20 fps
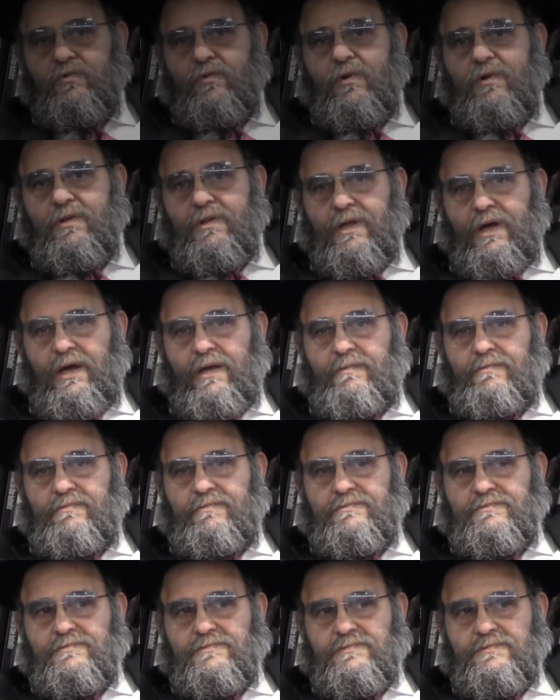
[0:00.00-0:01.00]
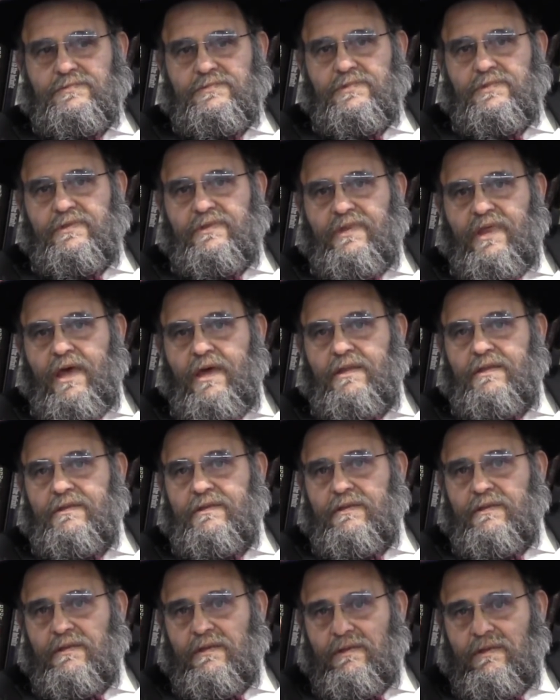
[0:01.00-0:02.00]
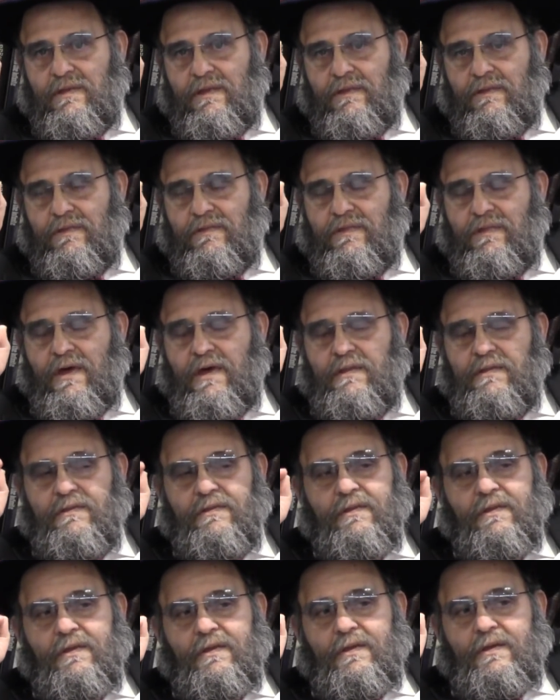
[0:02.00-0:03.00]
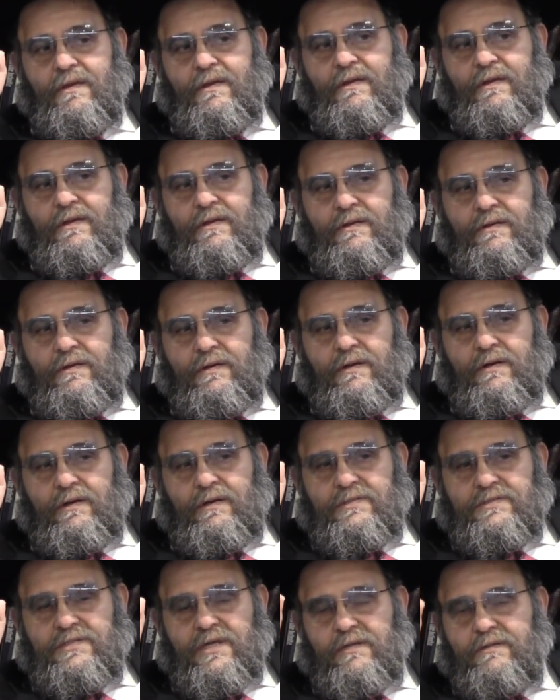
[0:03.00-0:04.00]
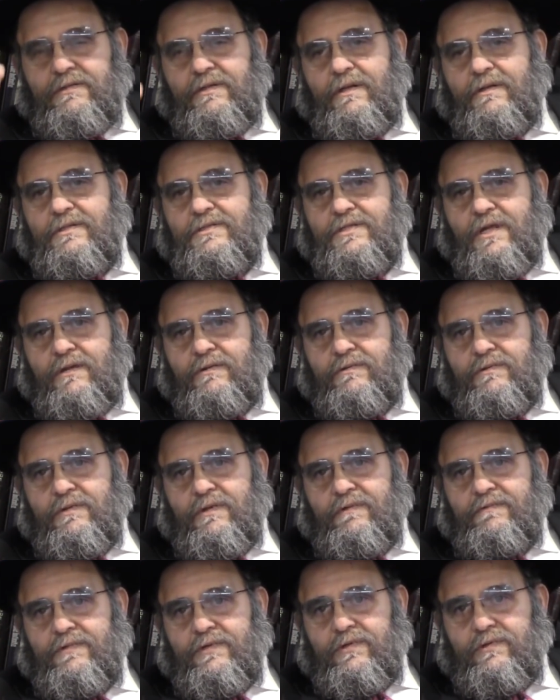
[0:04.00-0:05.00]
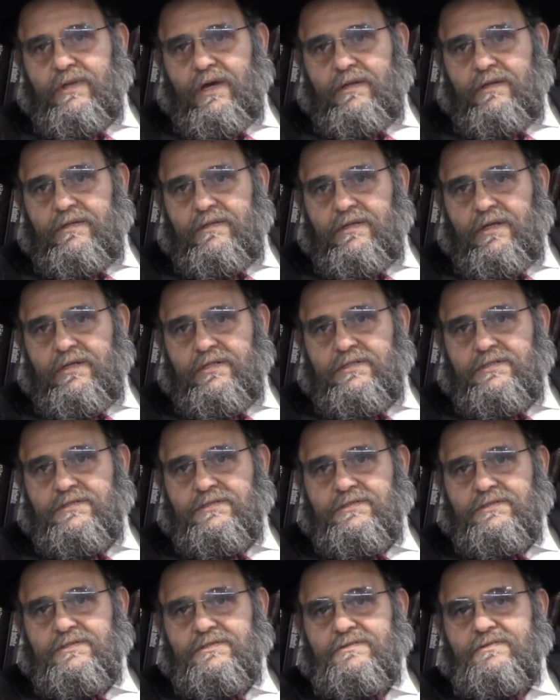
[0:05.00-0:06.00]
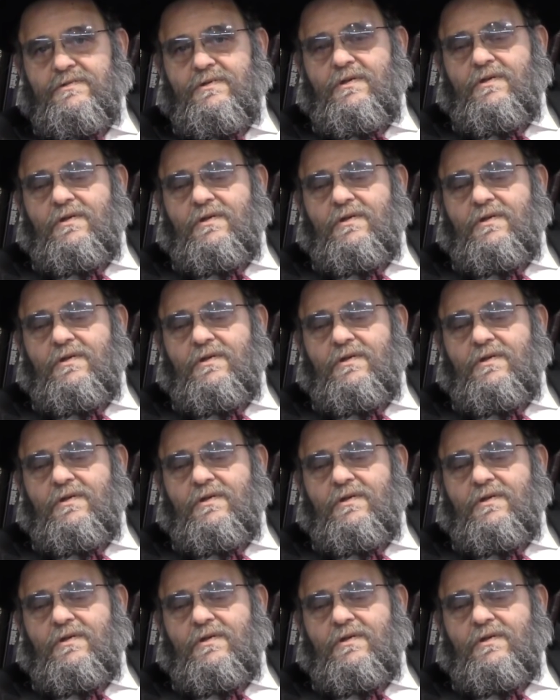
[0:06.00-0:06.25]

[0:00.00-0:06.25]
Waldheim, then, the then uh, Secretary General of the United Nations,